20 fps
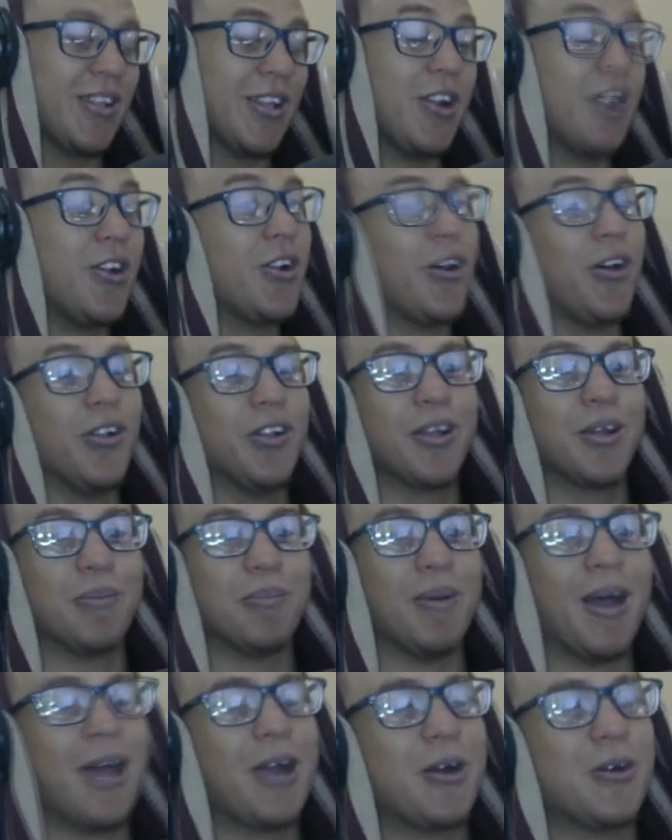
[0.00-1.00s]
They're not holding
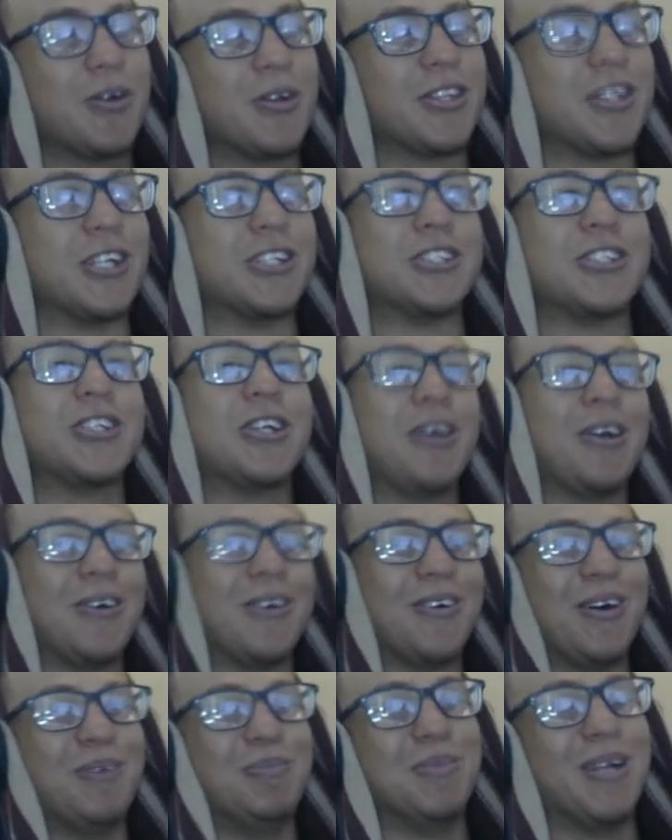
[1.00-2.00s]
back with the
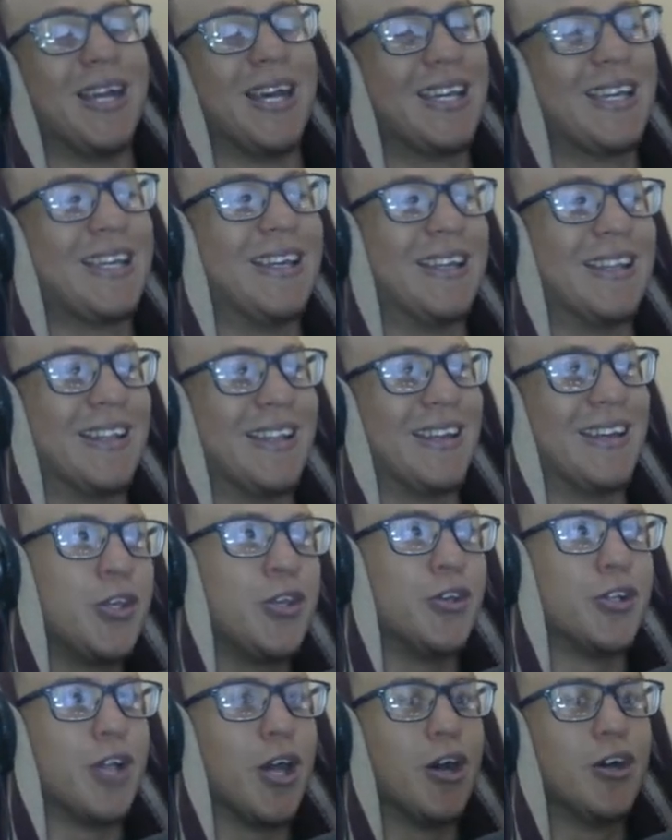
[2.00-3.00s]
show. I'm liking that.
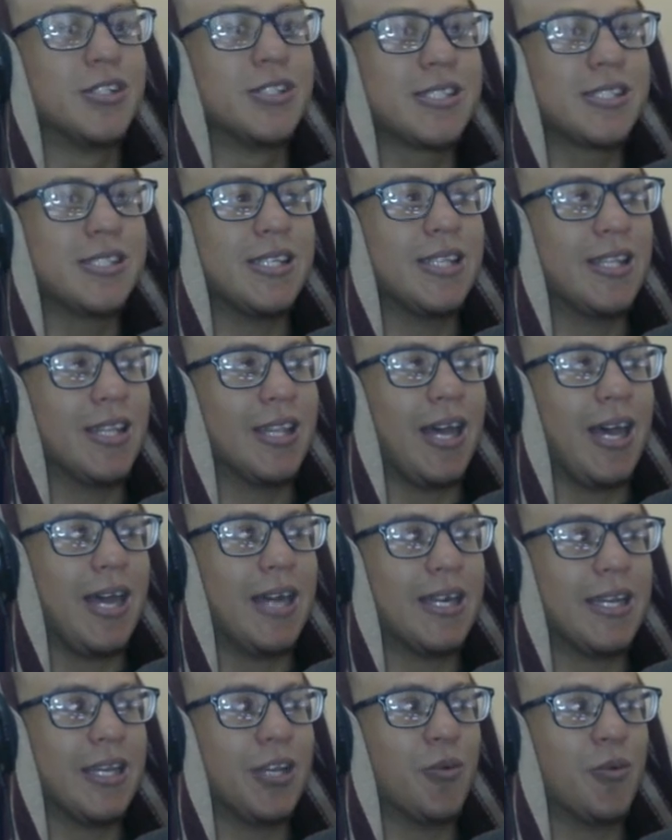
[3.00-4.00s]
You don't see
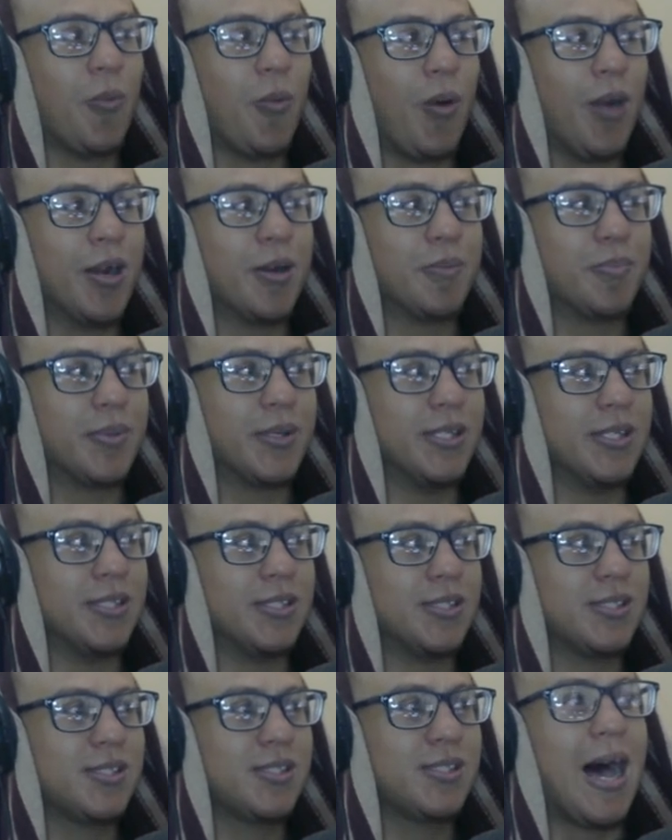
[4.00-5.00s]
that in One
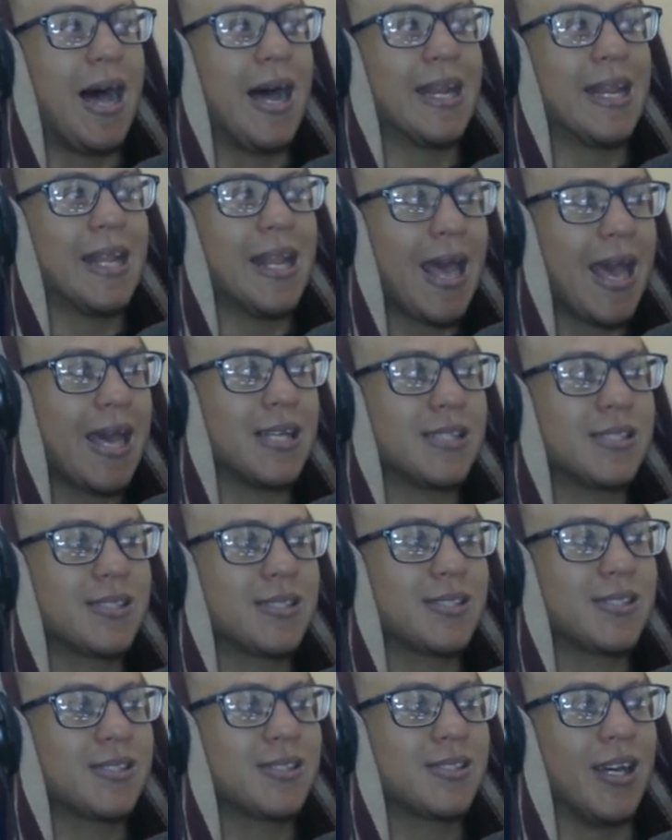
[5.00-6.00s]
Piece
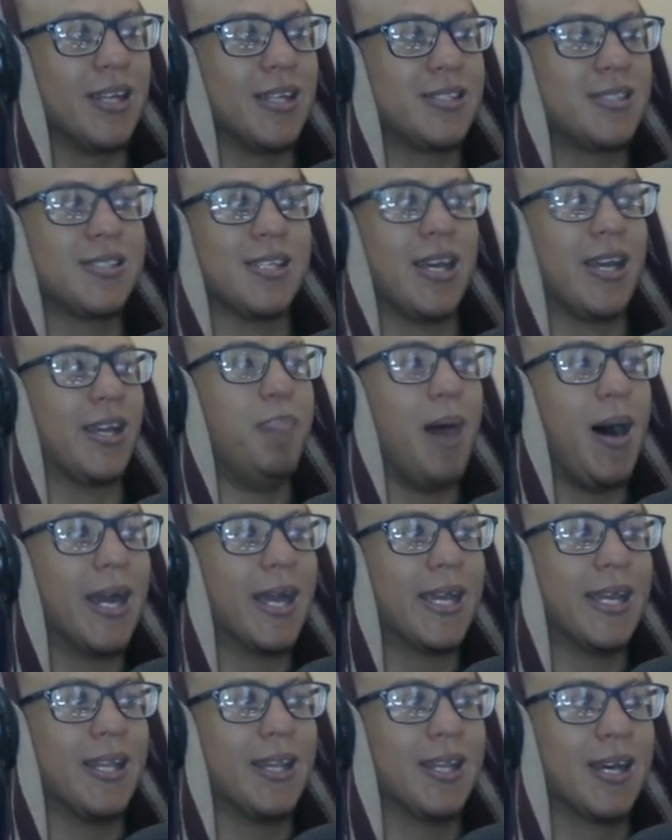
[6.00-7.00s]
unless it's like
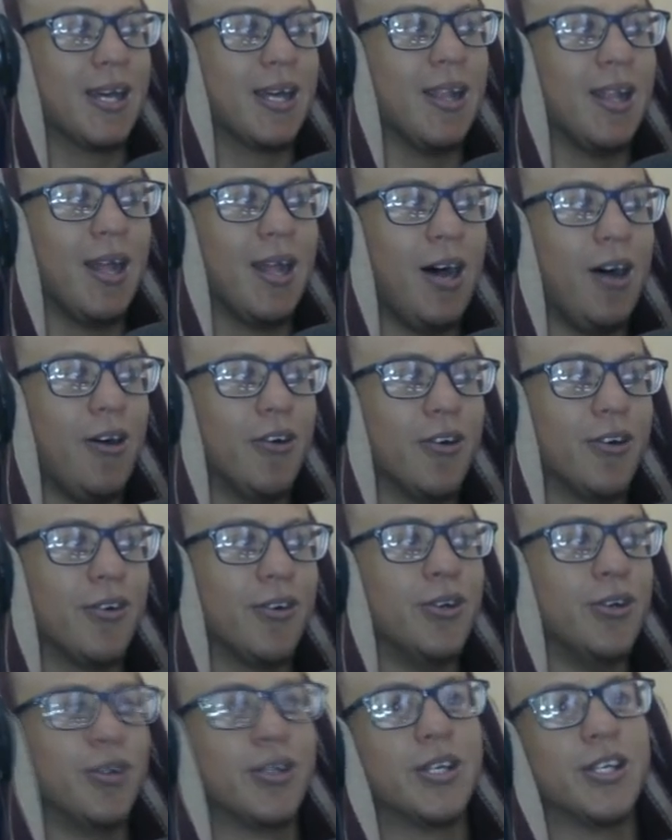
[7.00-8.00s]
Buggy the
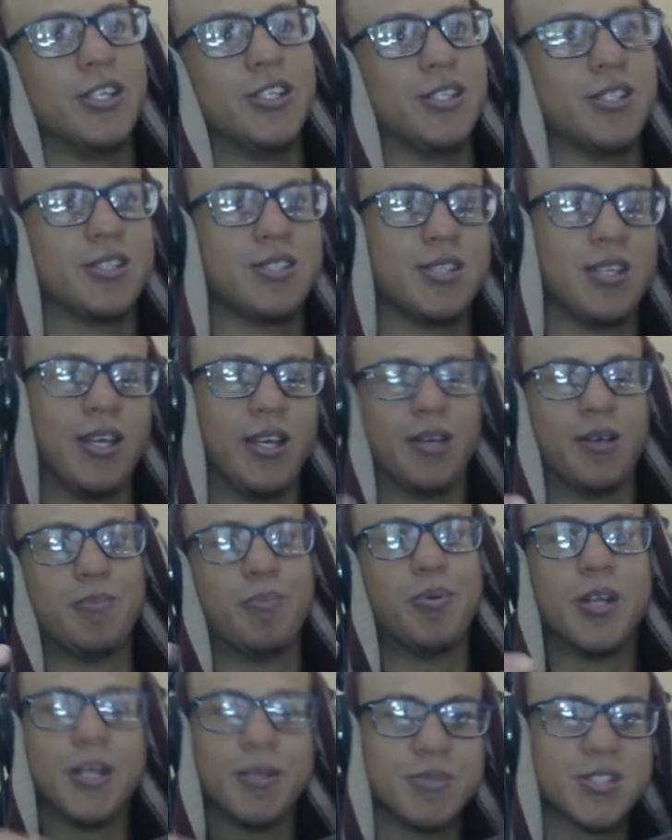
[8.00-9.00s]
Clown, who can just like
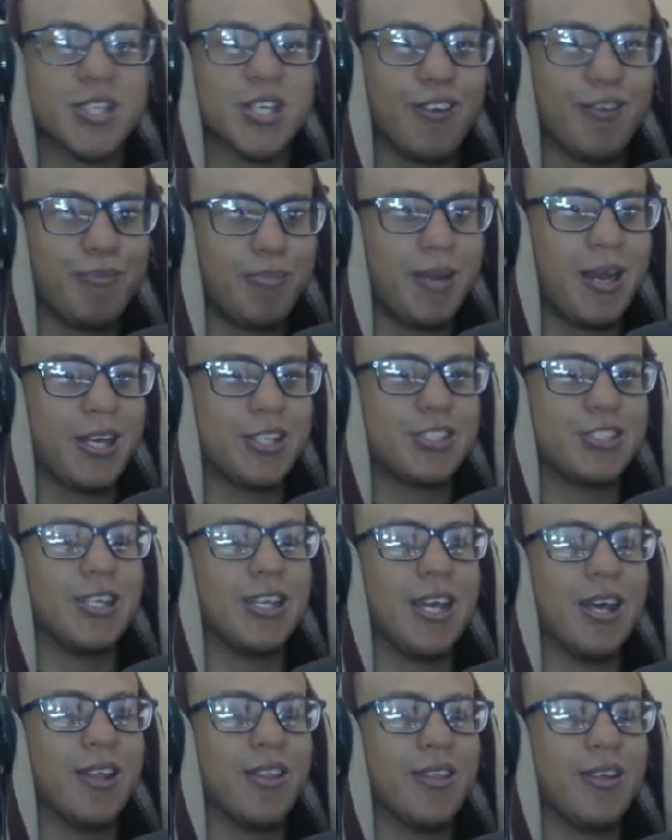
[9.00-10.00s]
put himself back
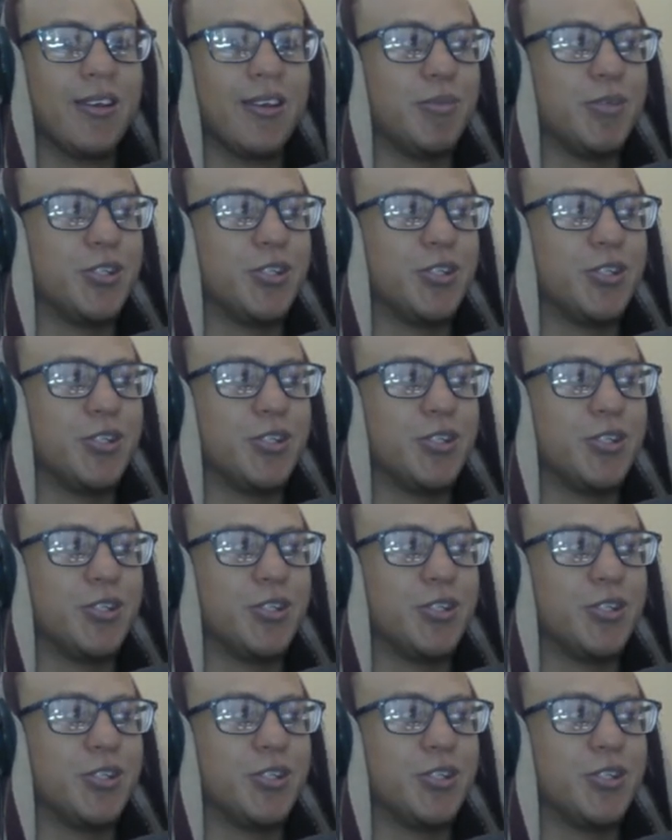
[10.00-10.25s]
together.